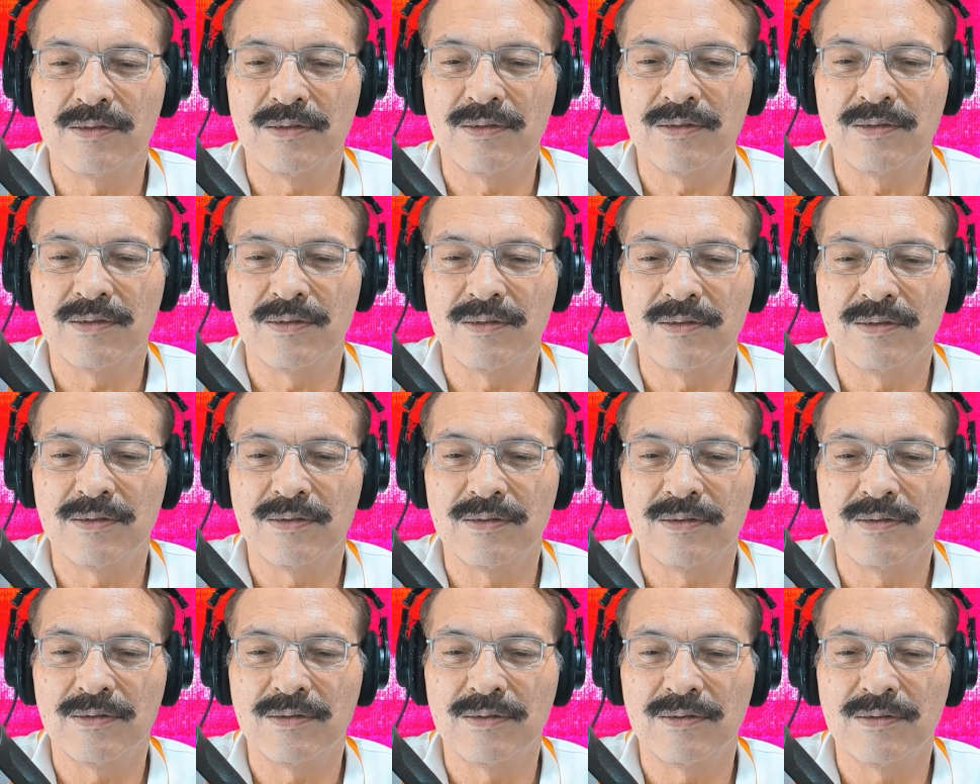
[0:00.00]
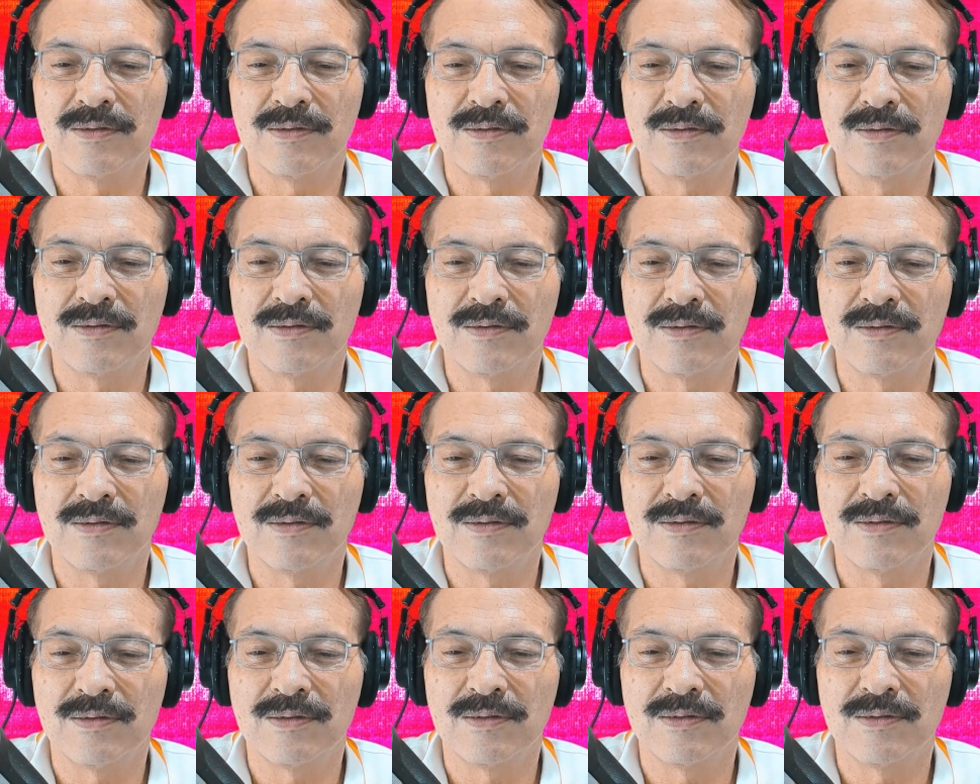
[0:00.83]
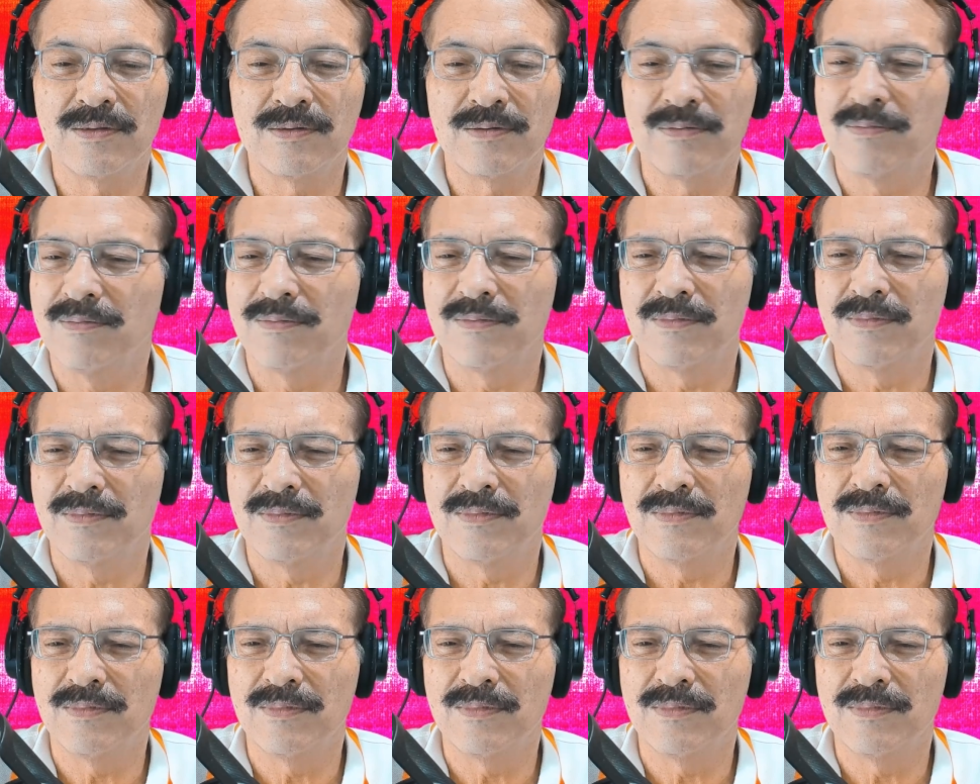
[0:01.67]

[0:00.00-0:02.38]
Nothing is said.